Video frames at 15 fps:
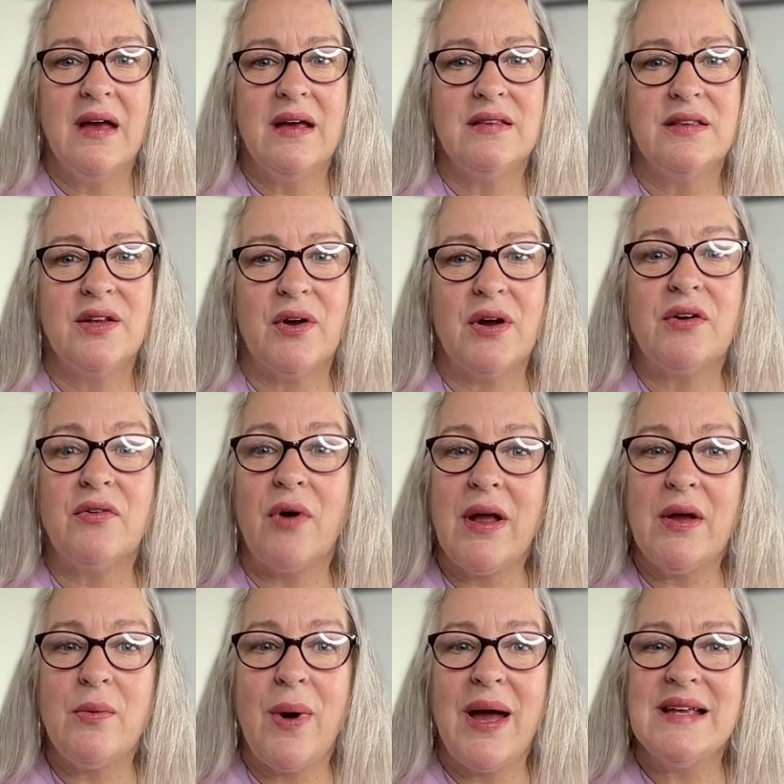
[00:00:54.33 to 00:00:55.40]
They're a
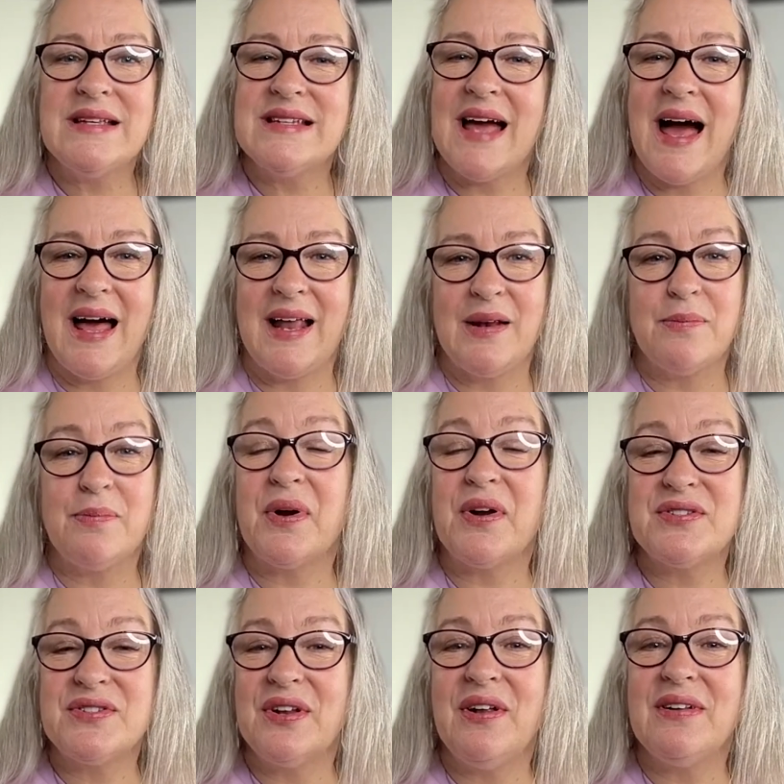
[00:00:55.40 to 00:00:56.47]
great way to add a
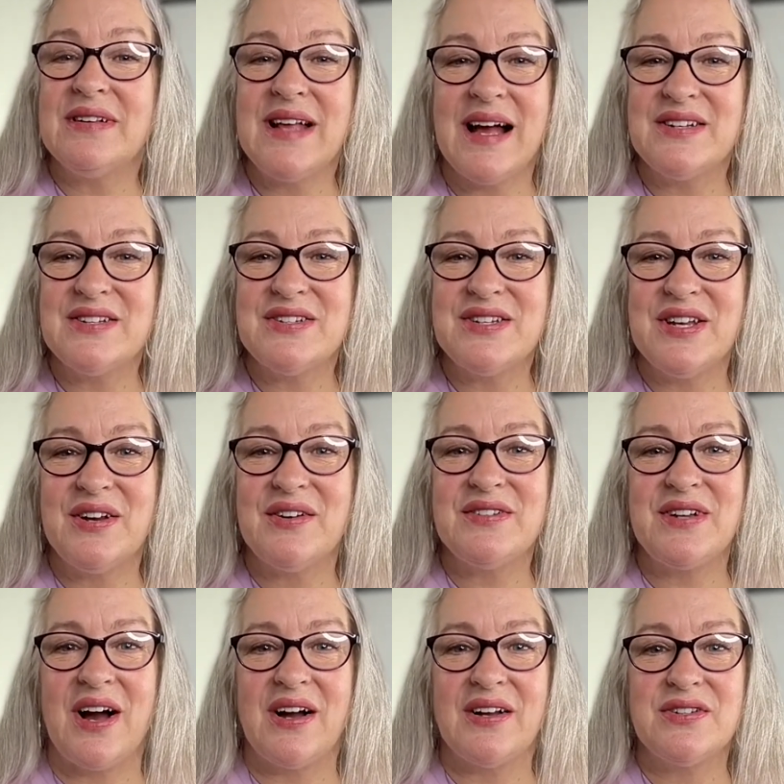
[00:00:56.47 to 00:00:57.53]
personal touch to your
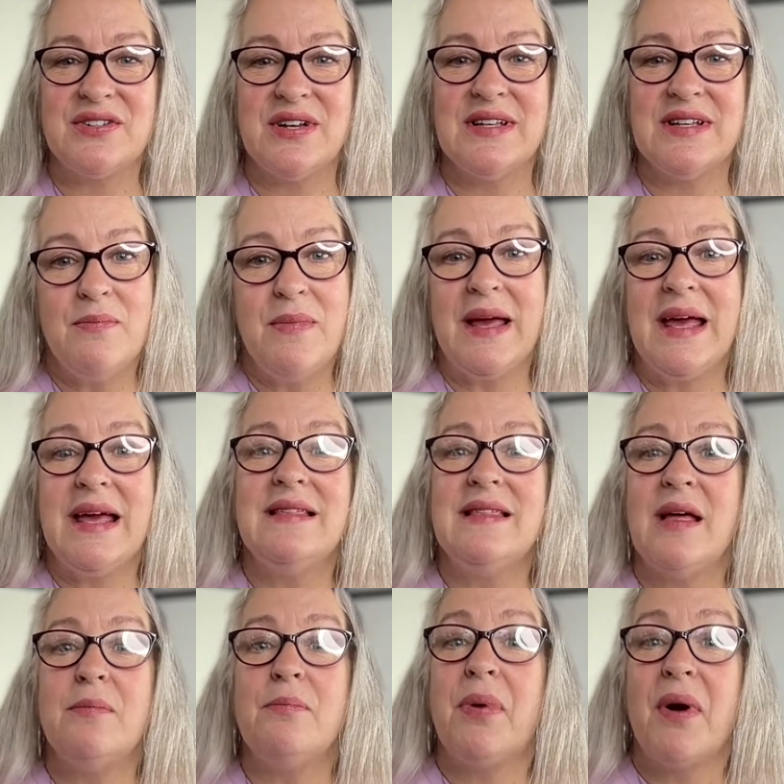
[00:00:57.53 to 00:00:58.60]
dog treats, making
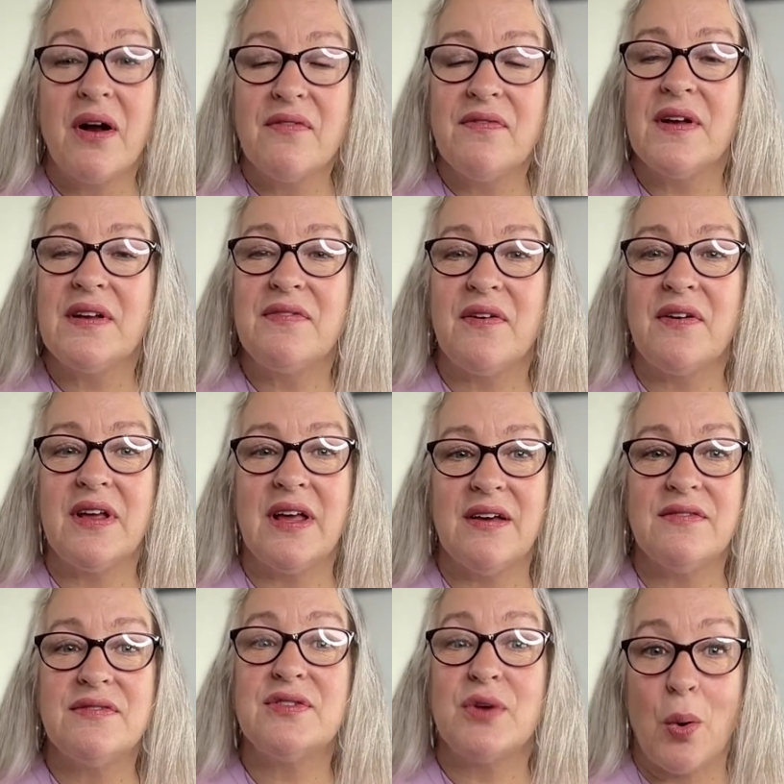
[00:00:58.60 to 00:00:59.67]
them perfect for
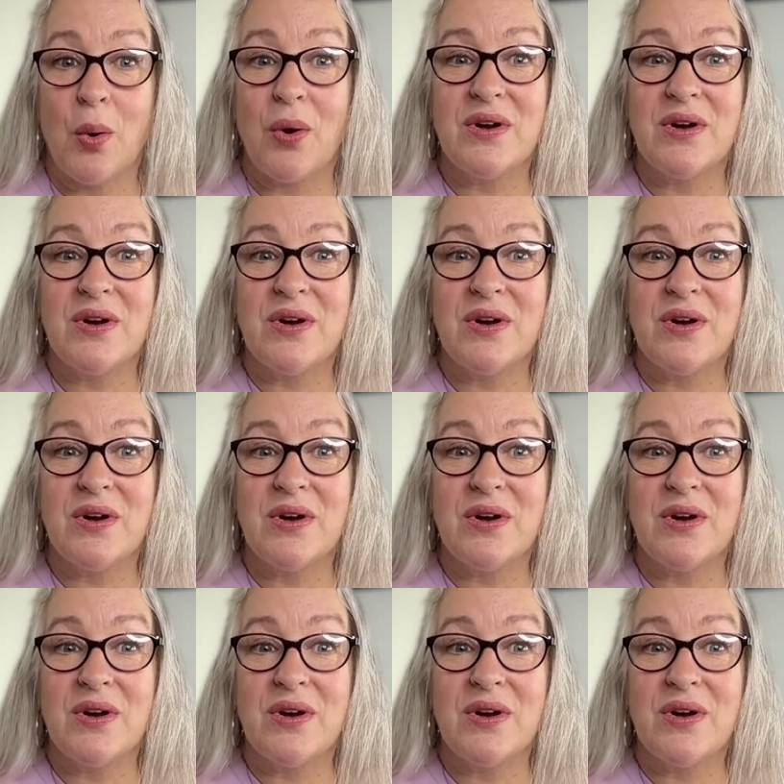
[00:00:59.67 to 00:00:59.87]
gifts or